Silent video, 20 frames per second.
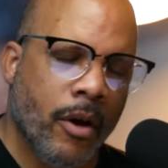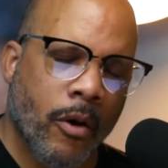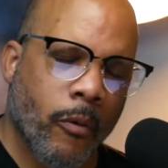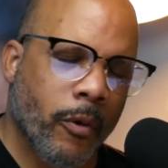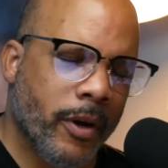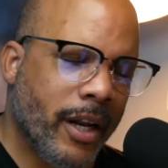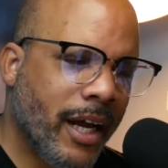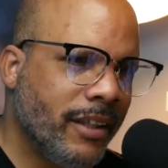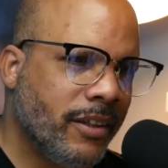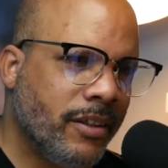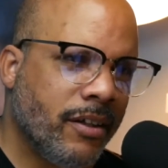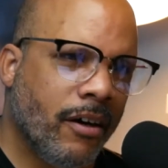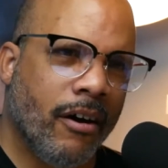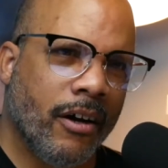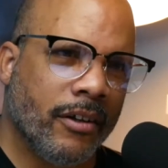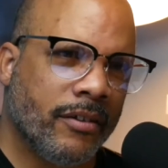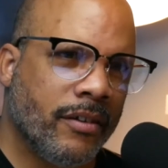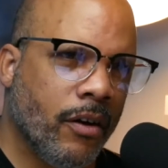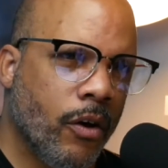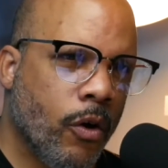We're not
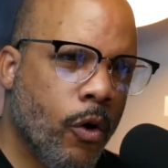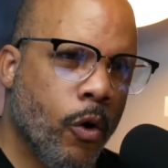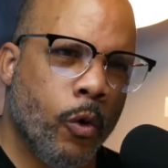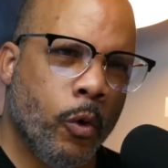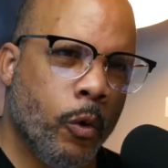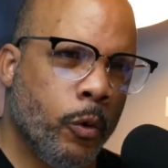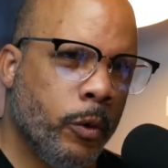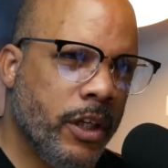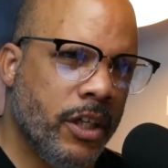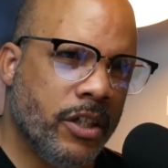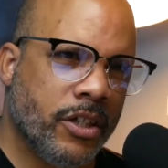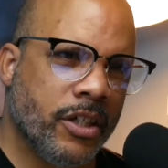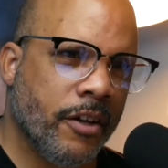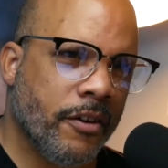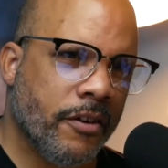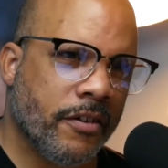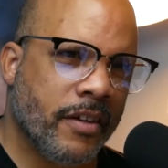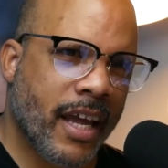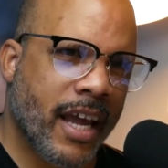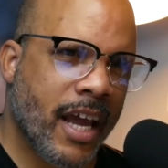taught to hold each
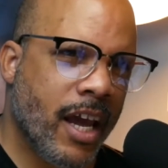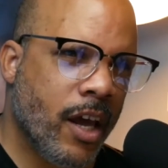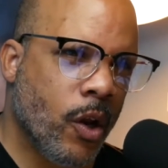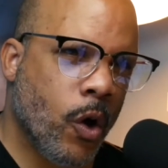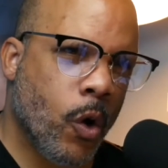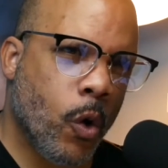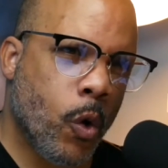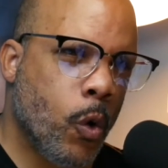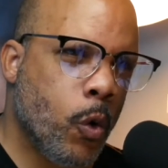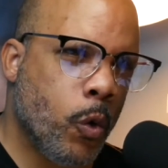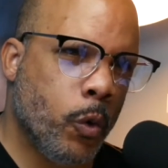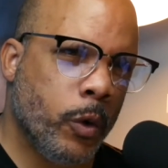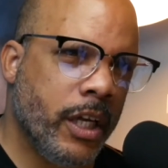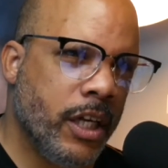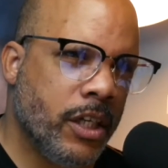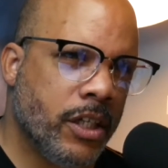other's hand, hold each